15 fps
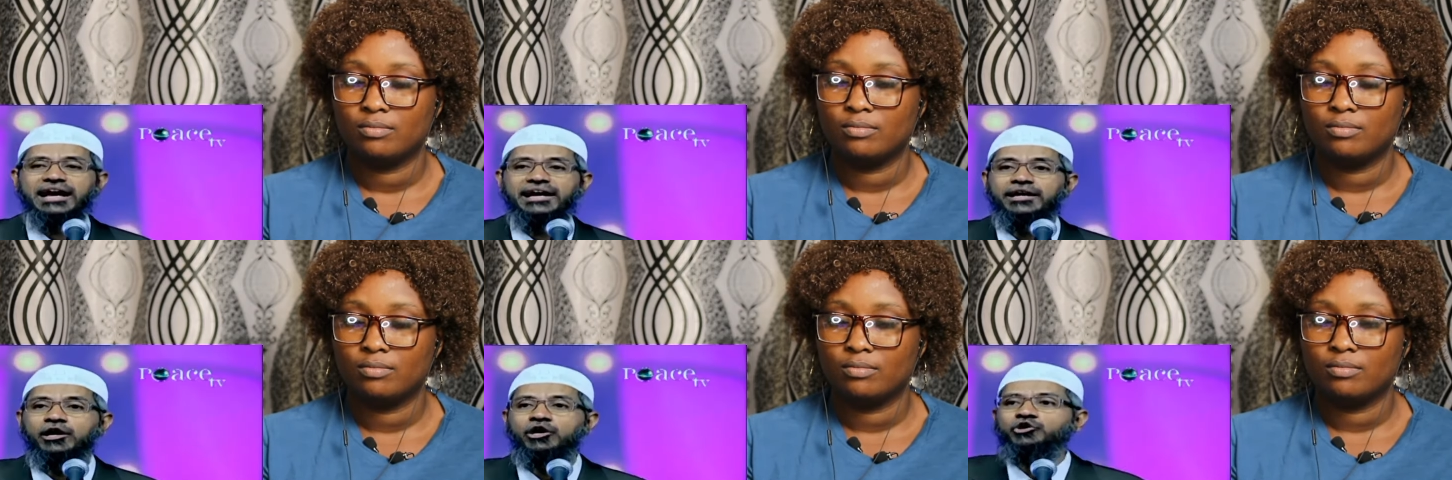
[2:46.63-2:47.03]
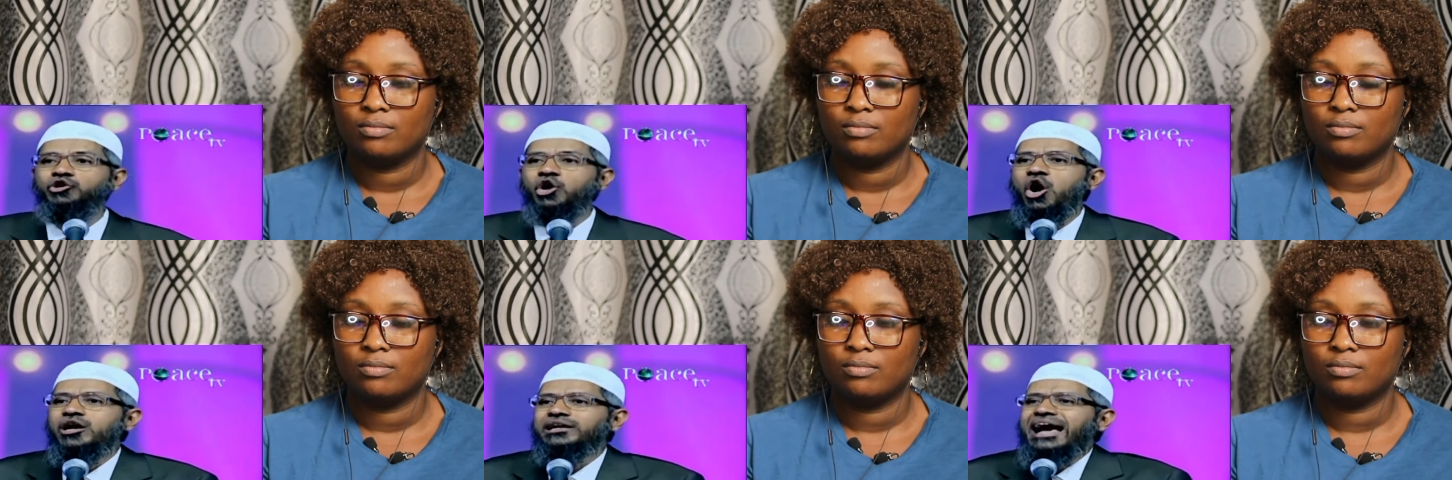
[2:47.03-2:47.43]

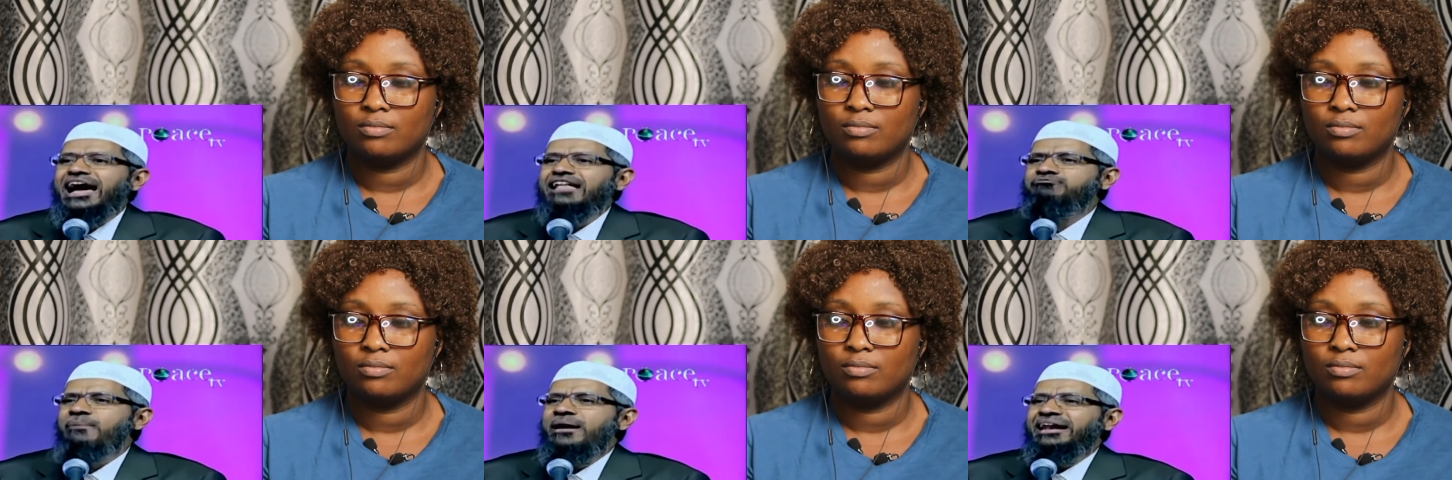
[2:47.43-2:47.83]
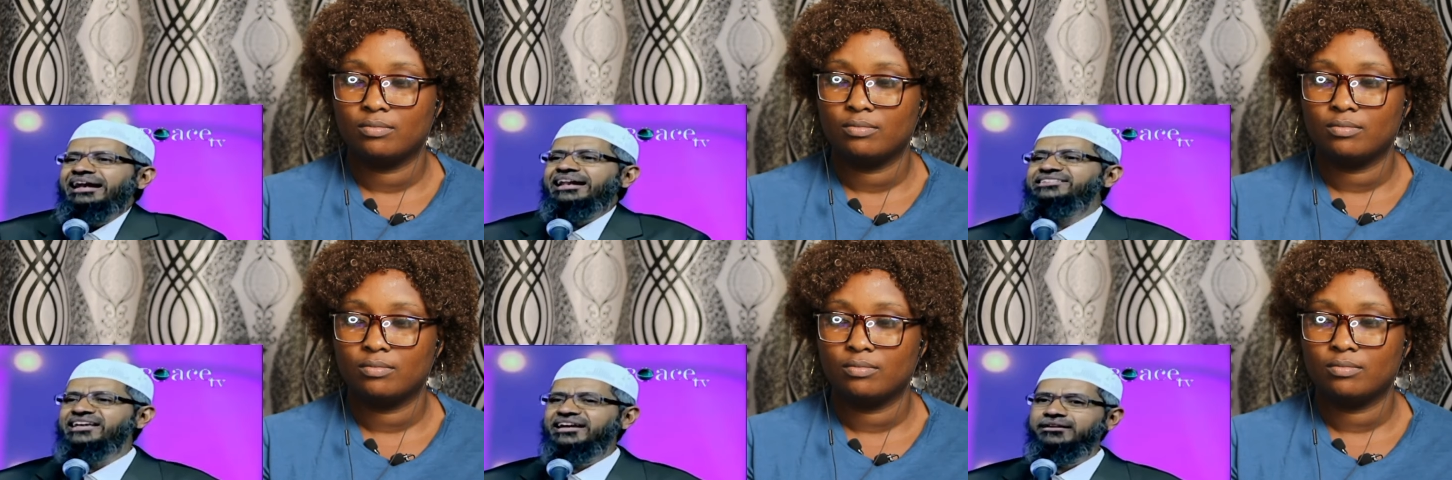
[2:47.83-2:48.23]
Speaker 1: said, don't ask my
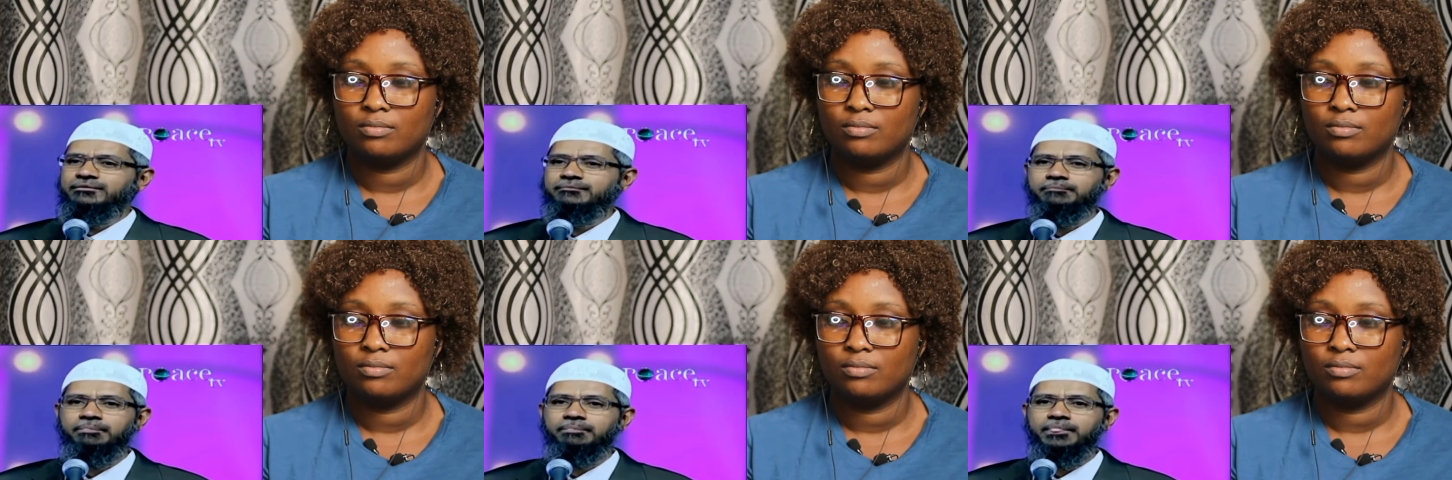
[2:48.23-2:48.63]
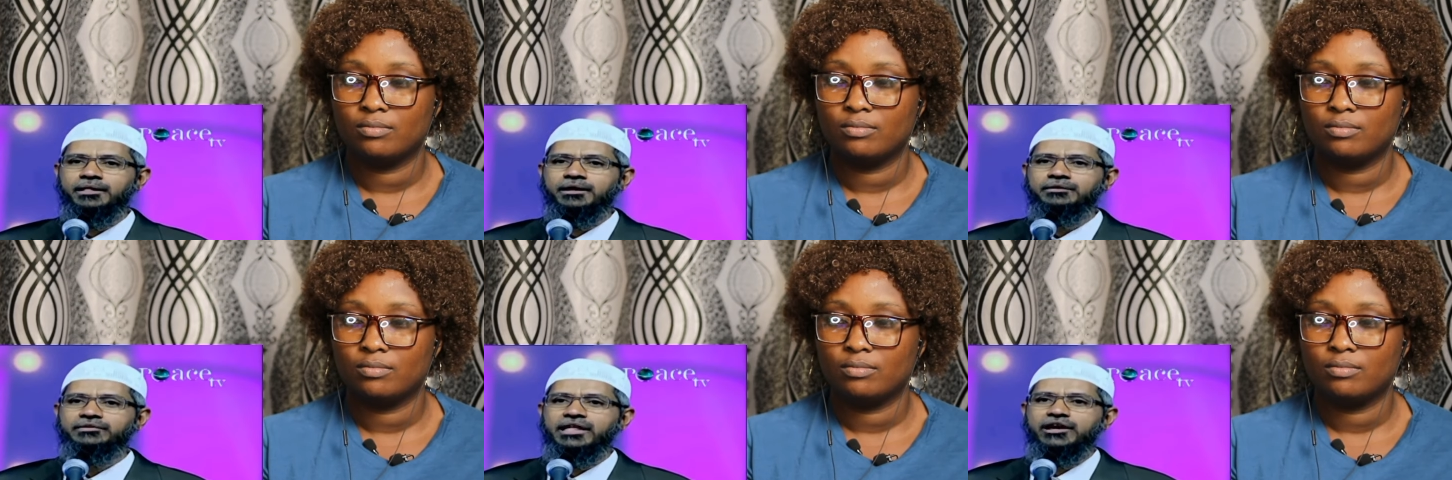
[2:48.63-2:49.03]
religion
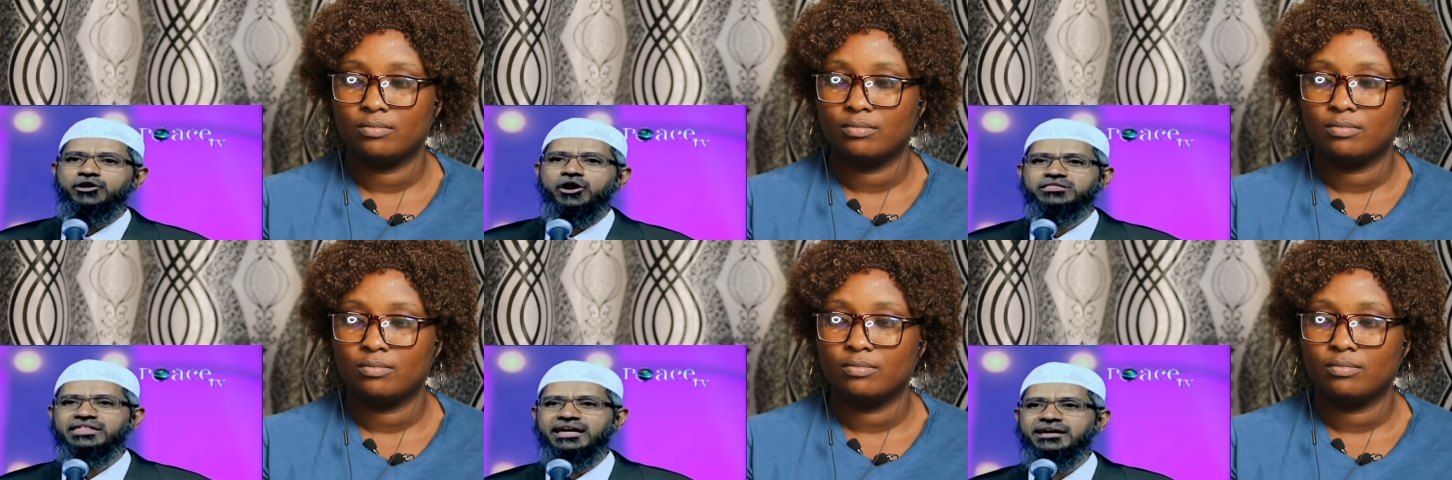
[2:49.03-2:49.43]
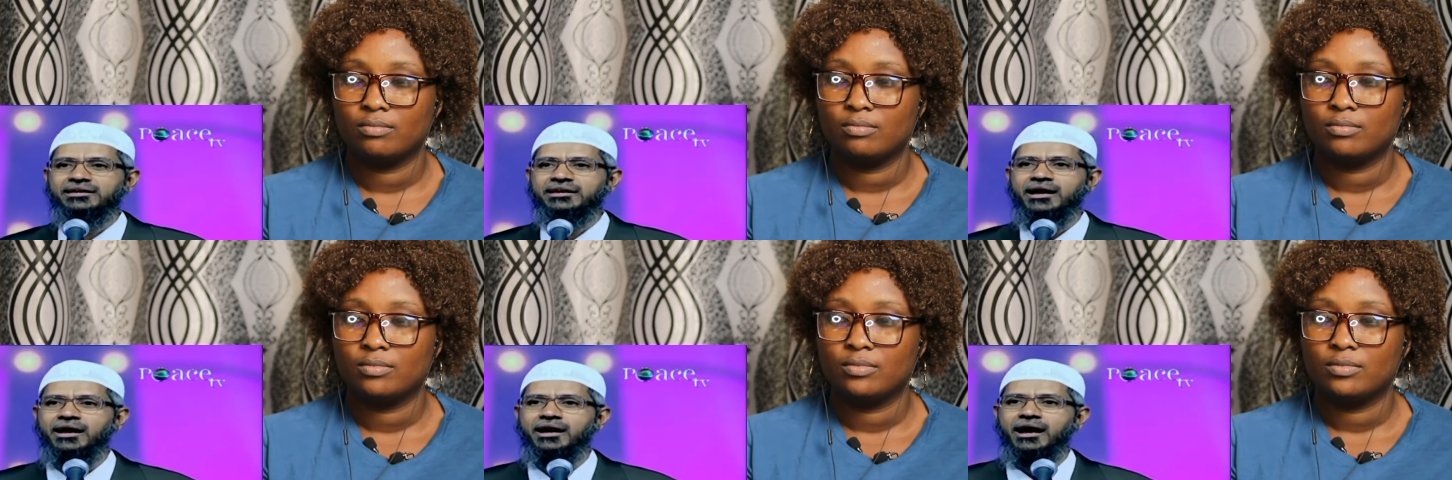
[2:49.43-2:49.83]
then you're
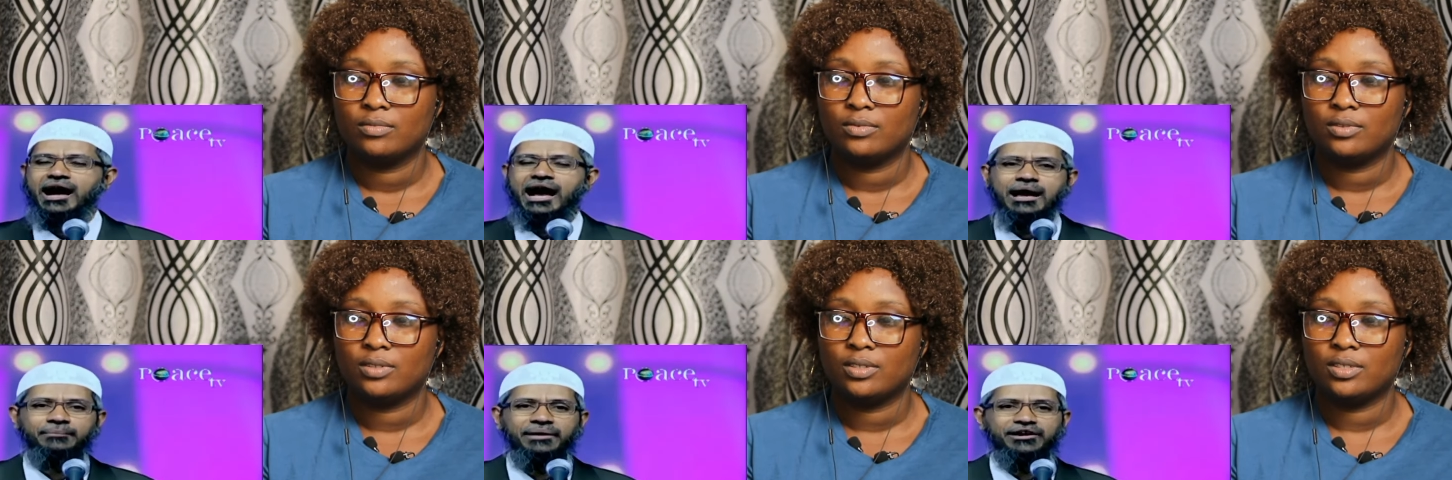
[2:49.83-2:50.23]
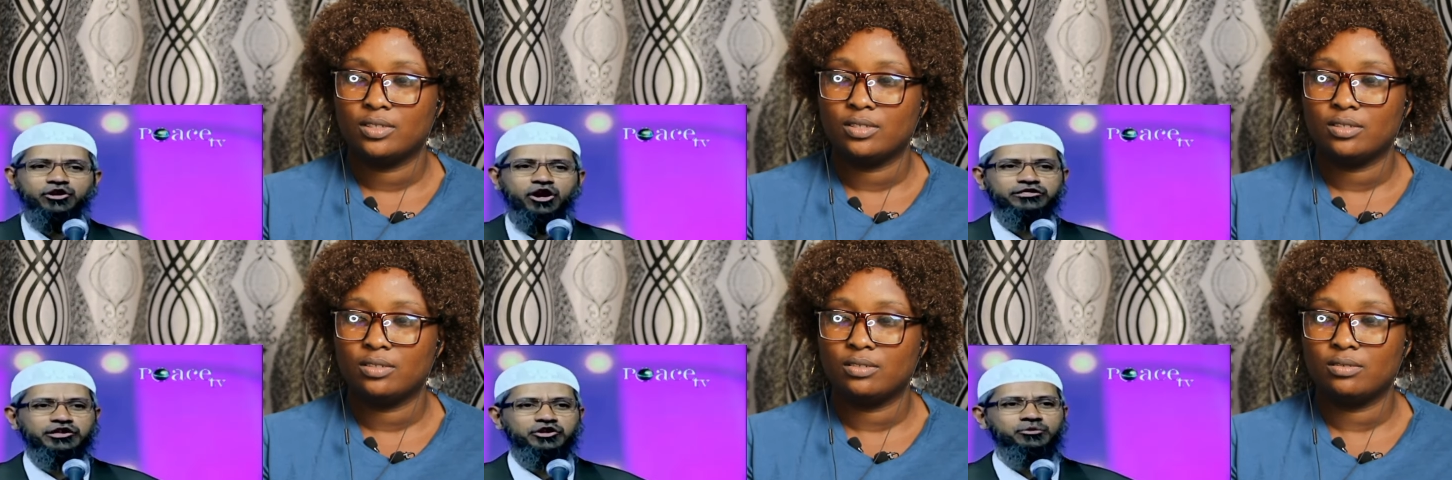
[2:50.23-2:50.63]
saying, I'm
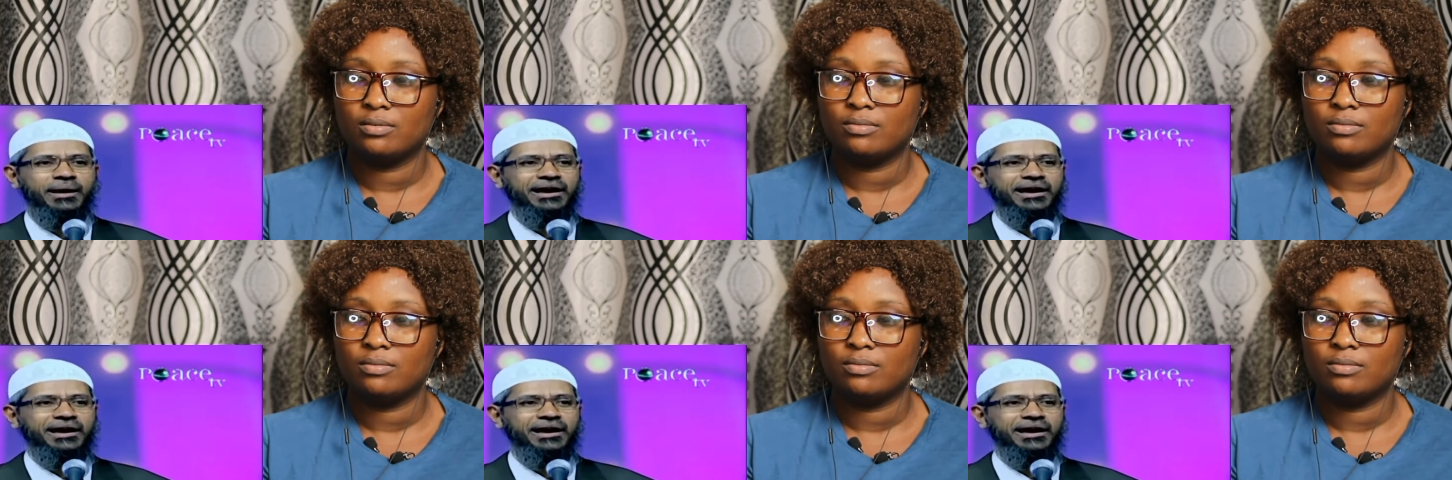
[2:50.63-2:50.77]
endorsing